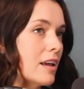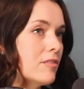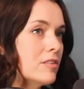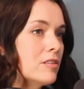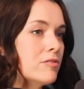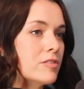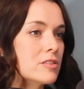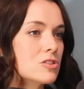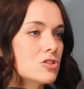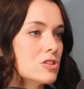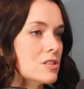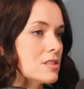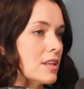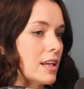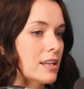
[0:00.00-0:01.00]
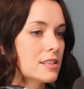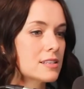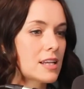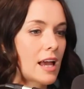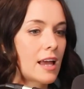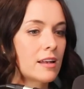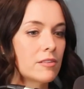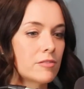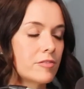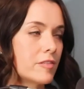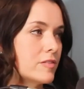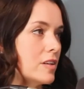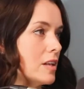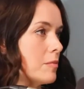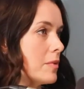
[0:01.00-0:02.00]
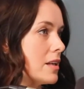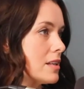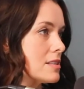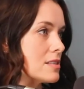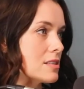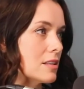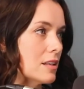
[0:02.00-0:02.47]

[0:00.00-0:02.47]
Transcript: Even if it's just like 10, 15 minutes,